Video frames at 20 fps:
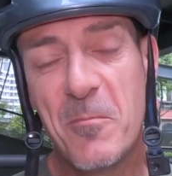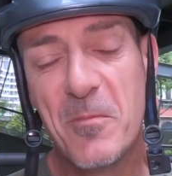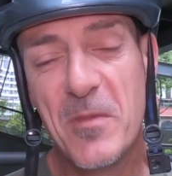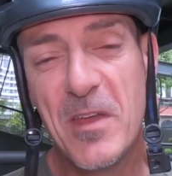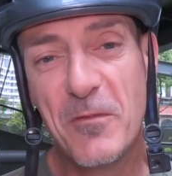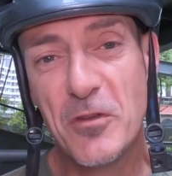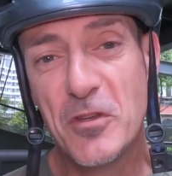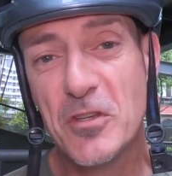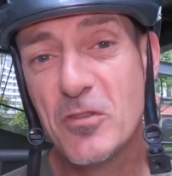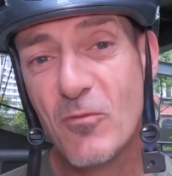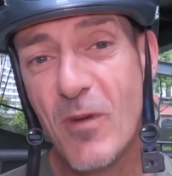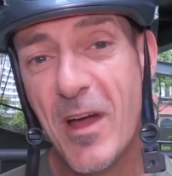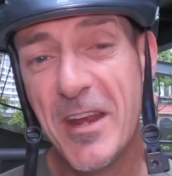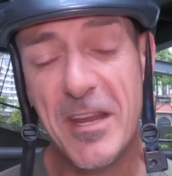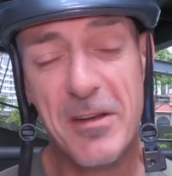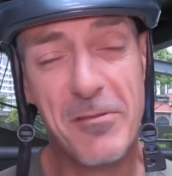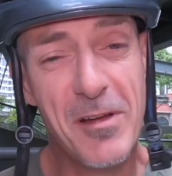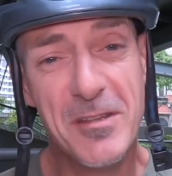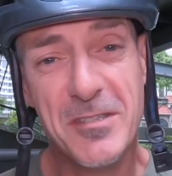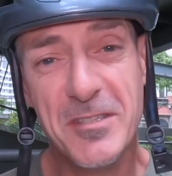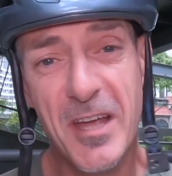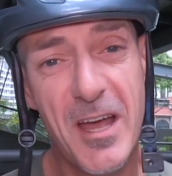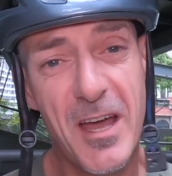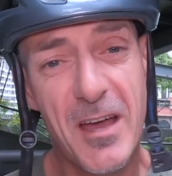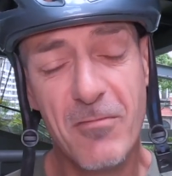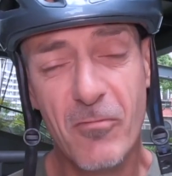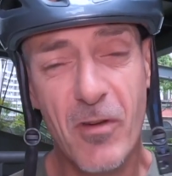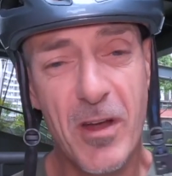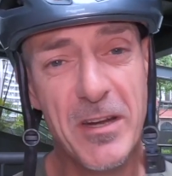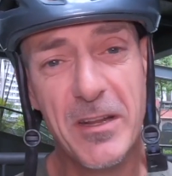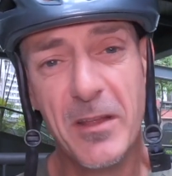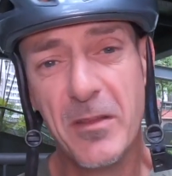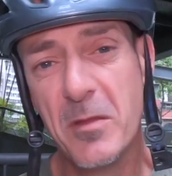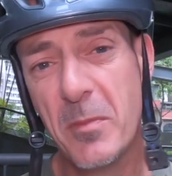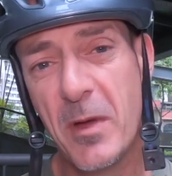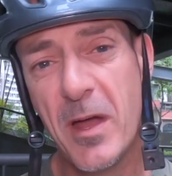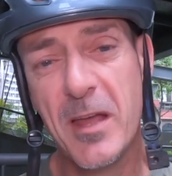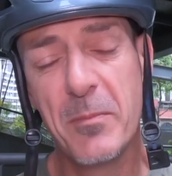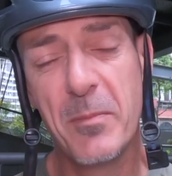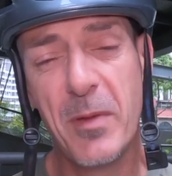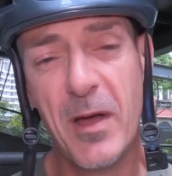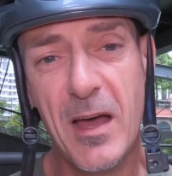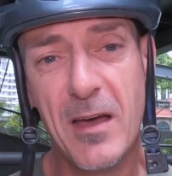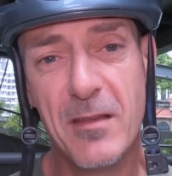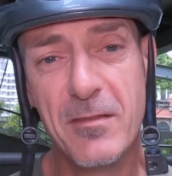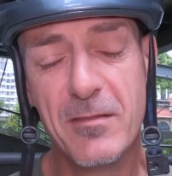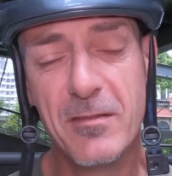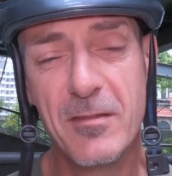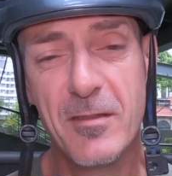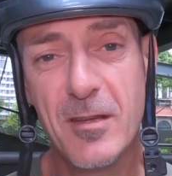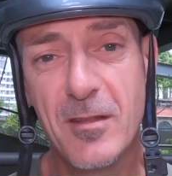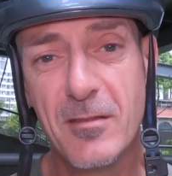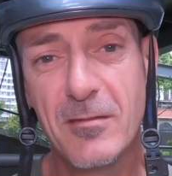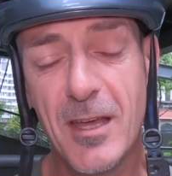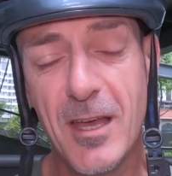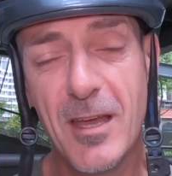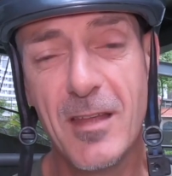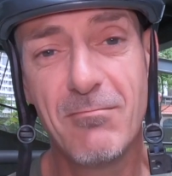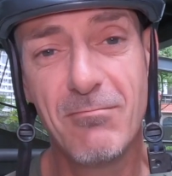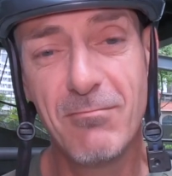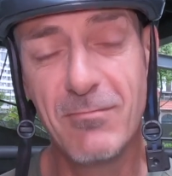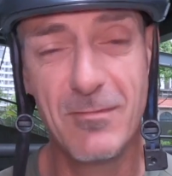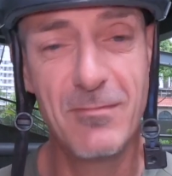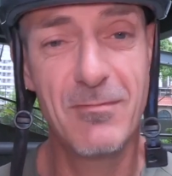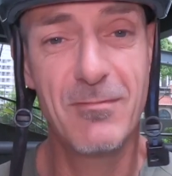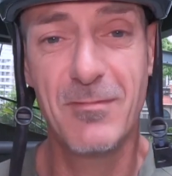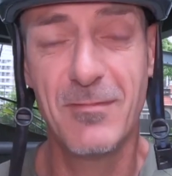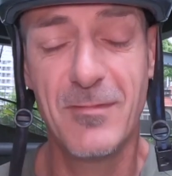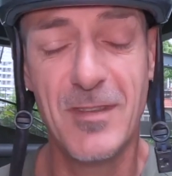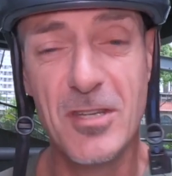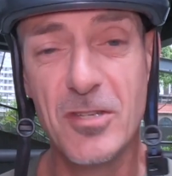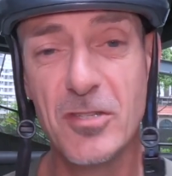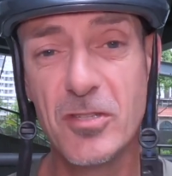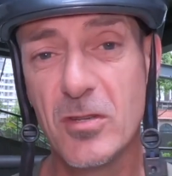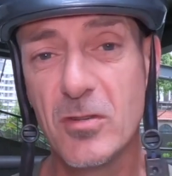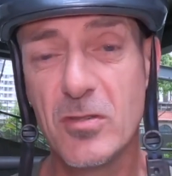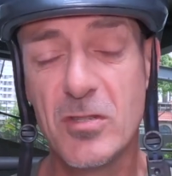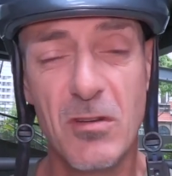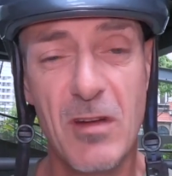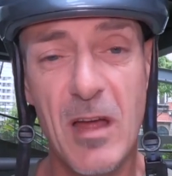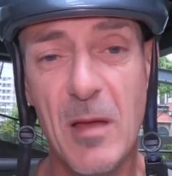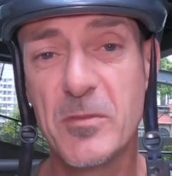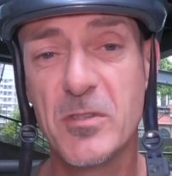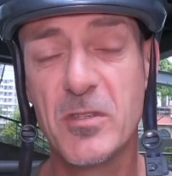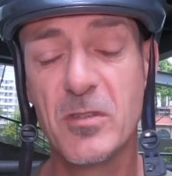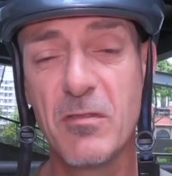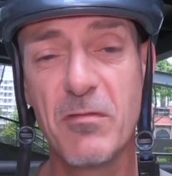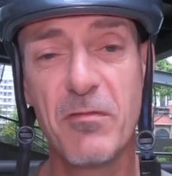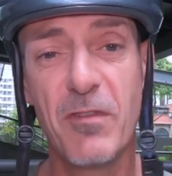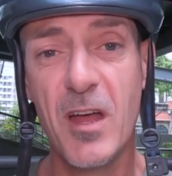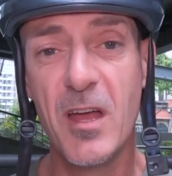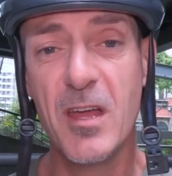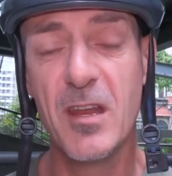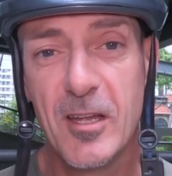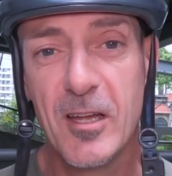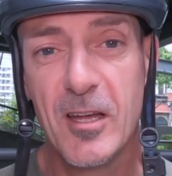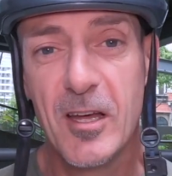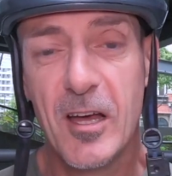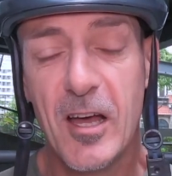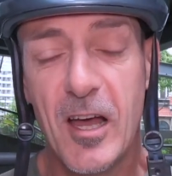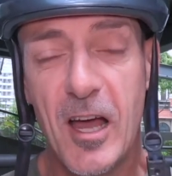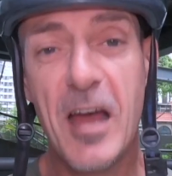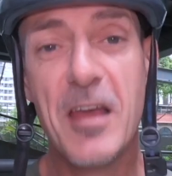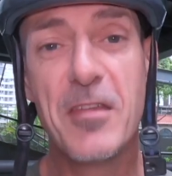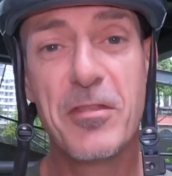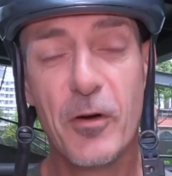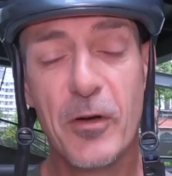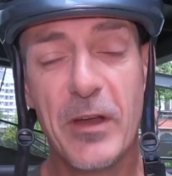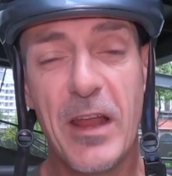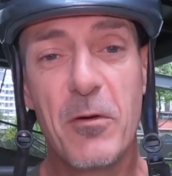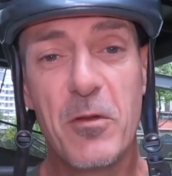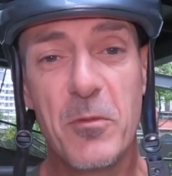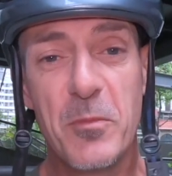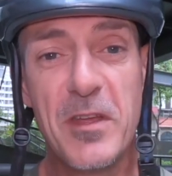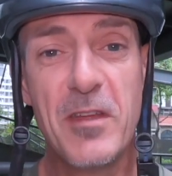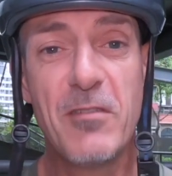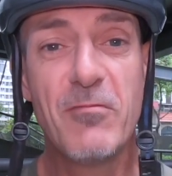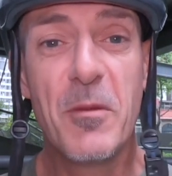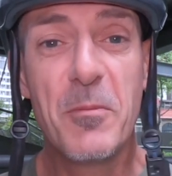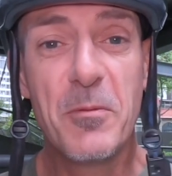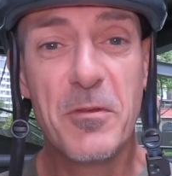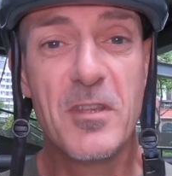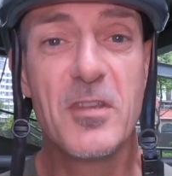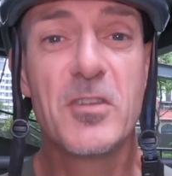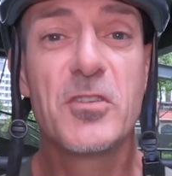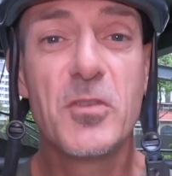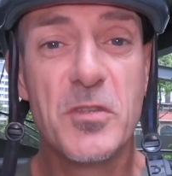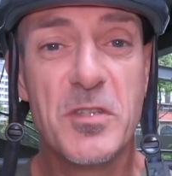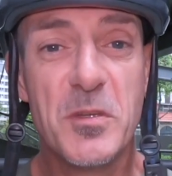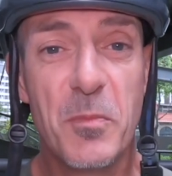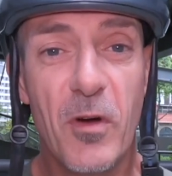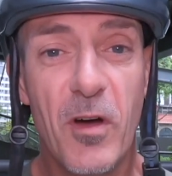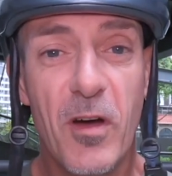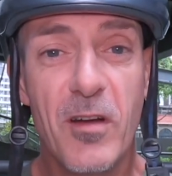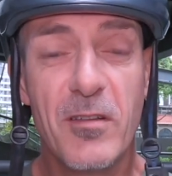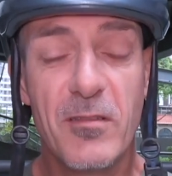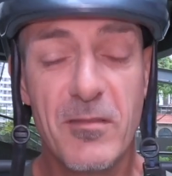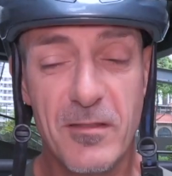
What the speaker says: if you're just riding around town, riding on the bike path, then these shoes are absolutely fine. I thought I would be ripping these shoes apart,